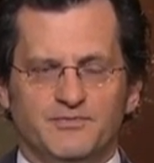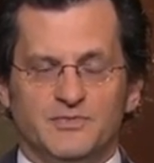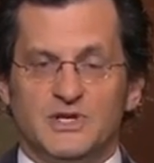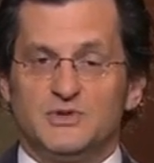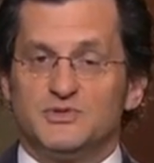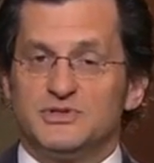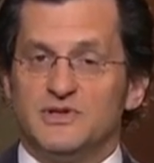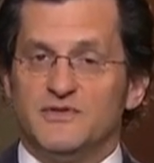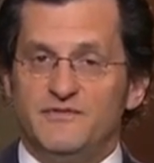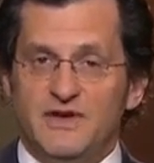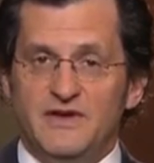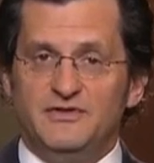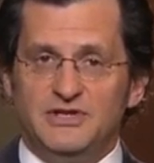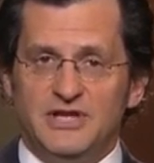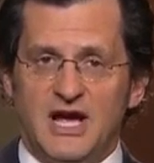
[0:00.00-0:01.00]
This was the
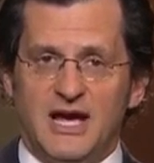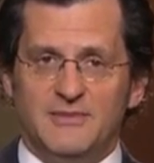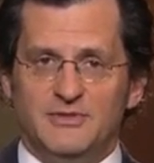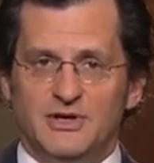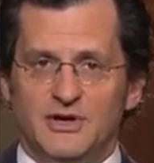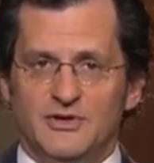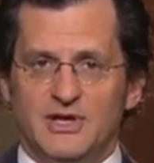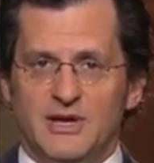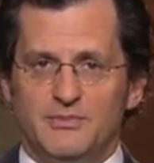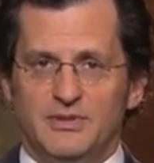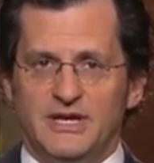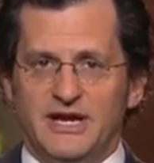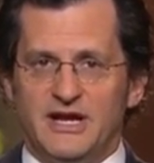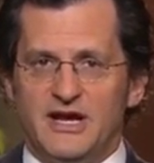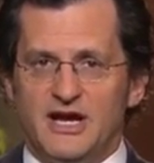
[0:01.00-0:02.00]
fifth time, though, they
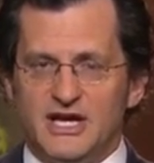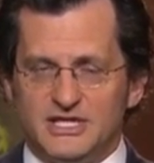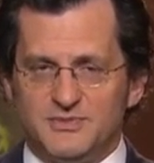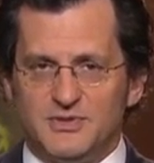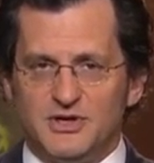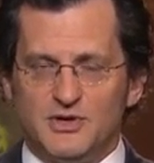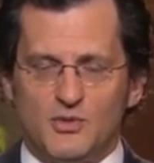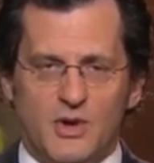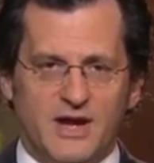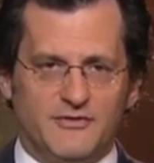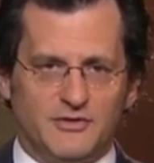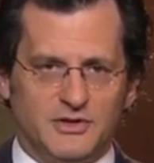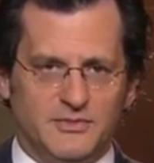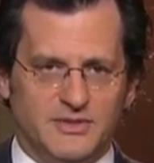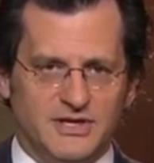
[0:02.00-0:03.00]
played a husband and wife
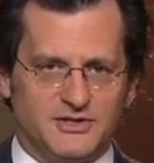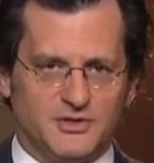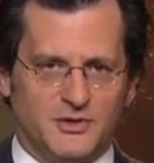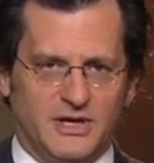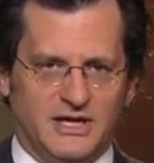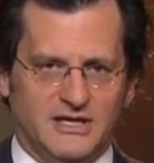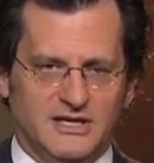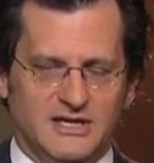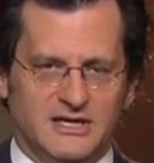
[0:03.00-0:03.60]
on the big screen.